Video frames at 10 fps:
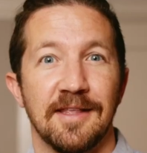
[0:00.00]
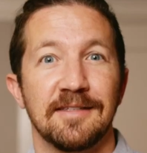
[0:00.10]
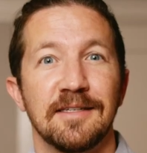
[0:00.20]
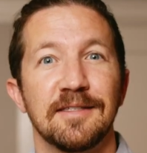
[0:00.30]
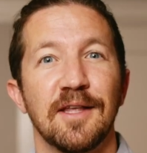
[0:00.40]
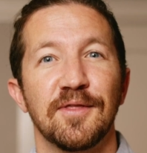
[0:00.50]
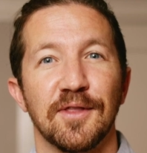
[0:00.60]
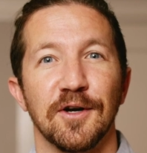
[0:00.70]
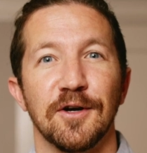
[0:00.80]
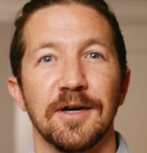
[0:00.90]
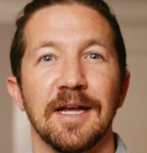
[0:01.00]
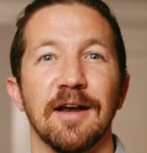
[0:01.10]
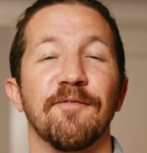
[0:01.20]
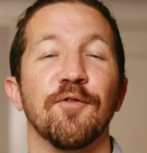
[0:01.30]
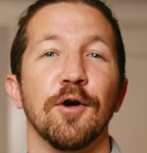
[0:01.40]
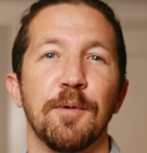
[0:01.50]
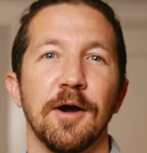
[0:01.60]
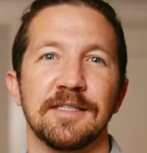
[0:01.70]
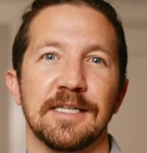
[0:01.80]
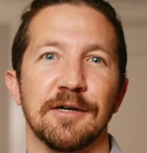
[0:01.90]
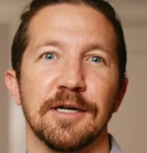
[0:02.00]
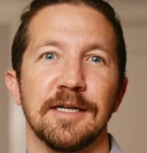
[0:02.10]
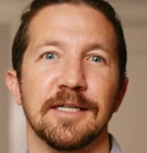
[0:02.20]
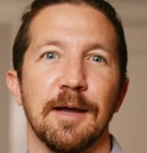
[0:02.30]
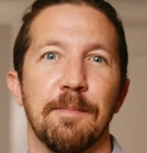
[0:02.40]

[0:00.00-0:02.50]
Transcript: This is the third in a 4-part series